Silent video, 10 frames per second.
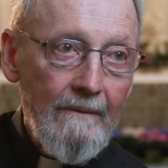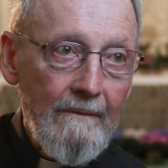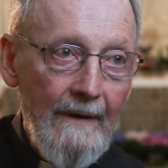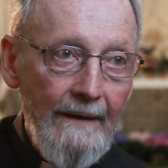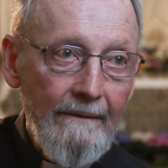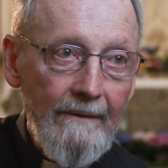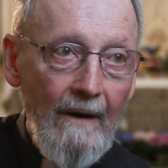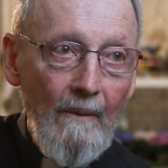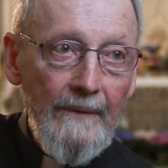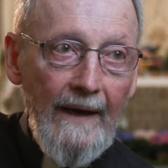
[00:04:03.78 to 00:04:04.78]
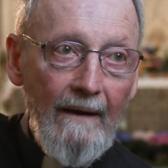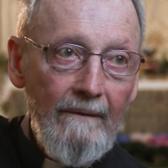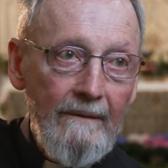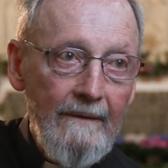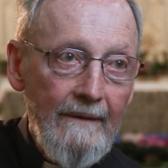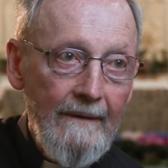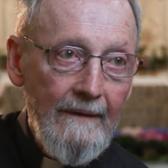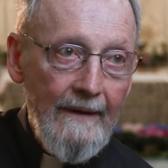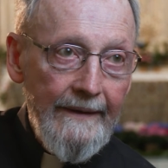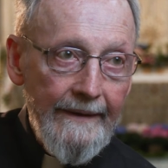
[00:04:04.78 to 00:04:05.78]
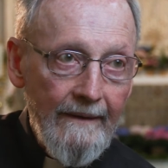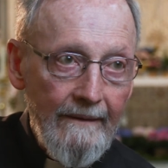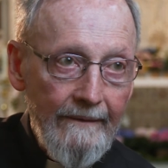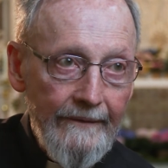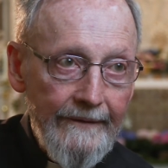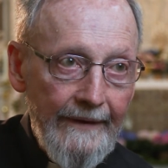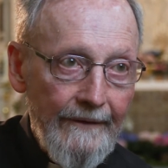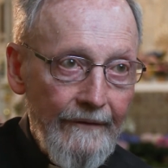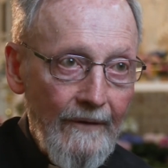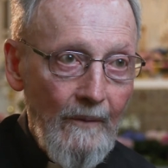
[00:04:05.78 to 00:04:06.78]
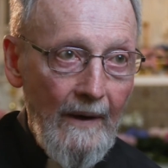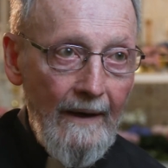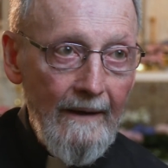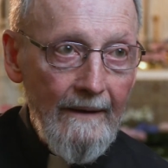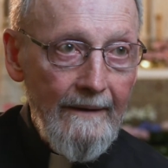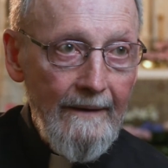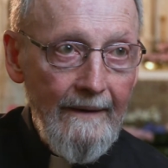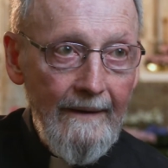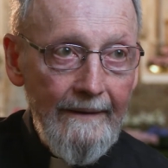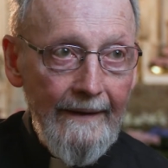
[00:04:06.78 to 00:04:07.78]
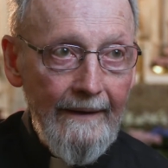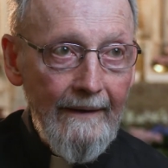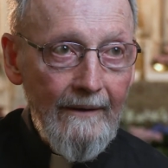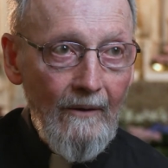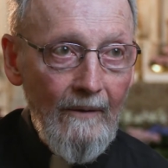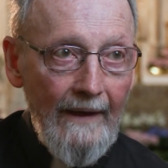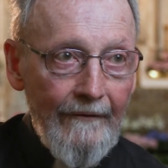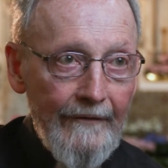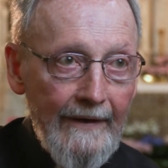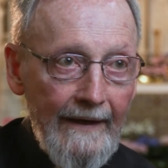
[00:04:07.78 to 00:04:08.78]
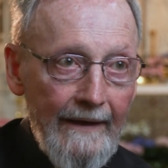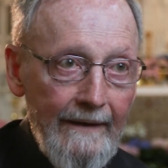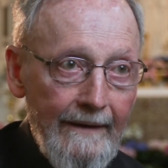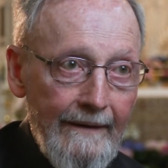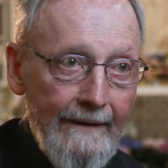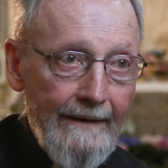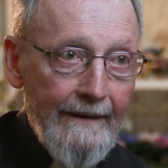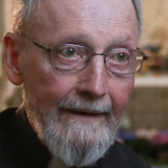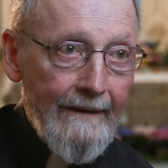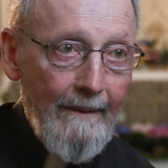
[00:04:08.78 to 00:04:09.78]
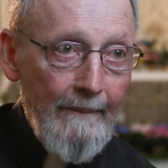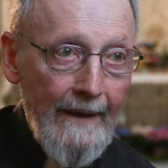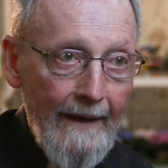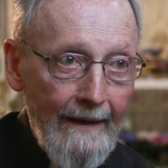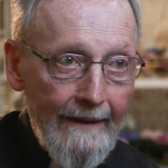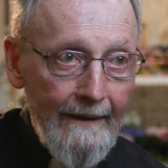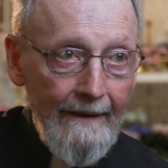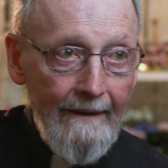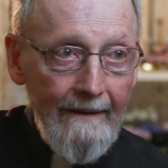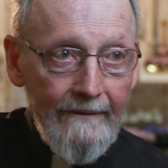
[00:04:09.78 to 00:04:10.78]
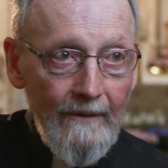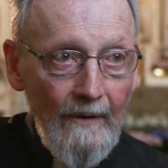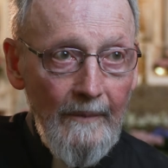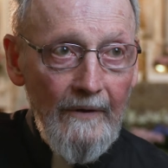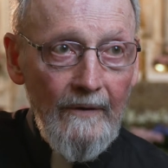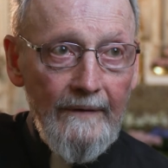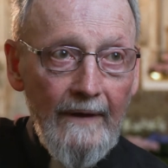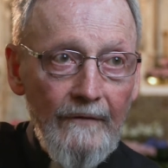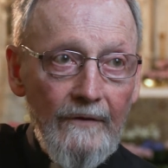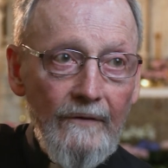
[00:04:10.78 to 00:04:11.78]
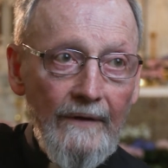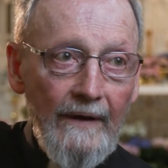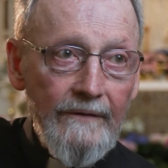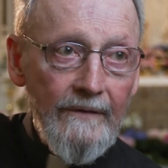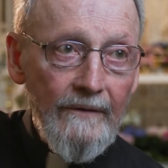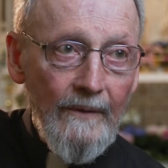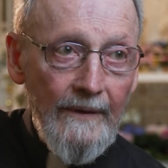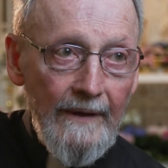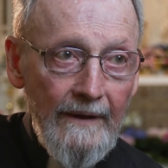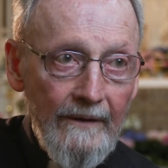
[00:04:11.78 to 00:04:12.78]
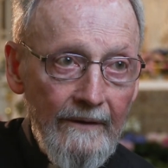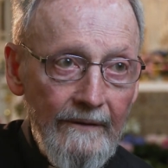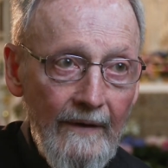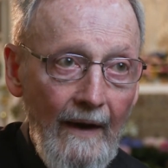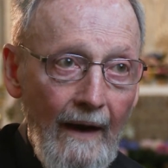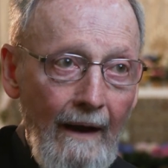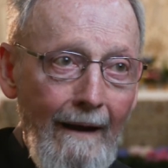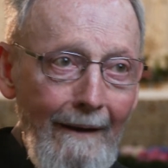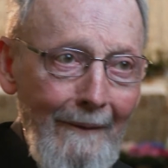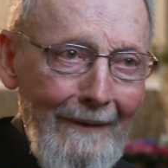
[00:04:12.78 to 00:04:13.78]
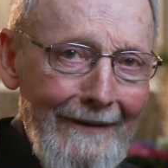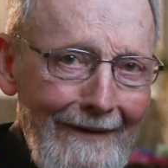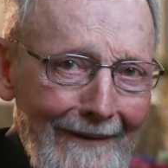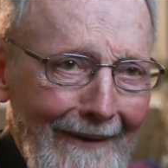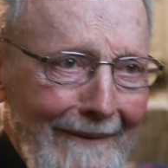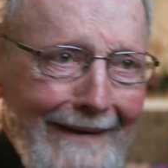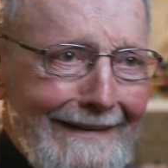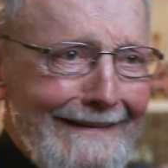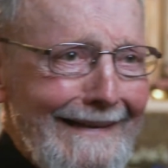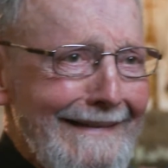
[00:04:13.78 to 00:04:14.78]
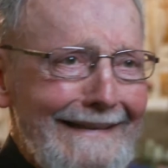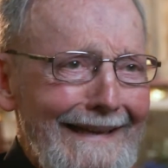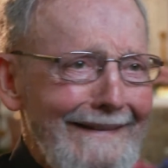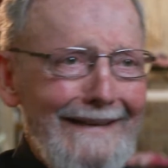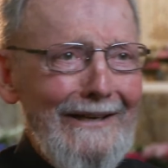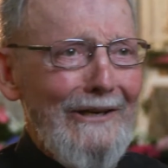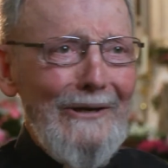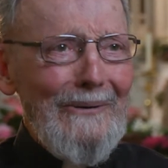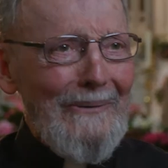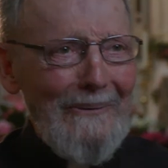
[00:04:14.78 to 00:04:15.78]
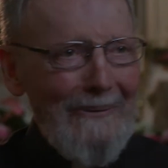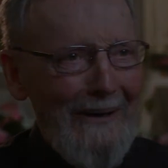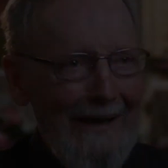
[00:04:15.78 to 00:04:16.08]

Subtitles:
kind of calm down, and it'll center for a while, and it'll go left again, and then it'll come back. It's only been doing that for 2,020 years. You know, it's nothing new.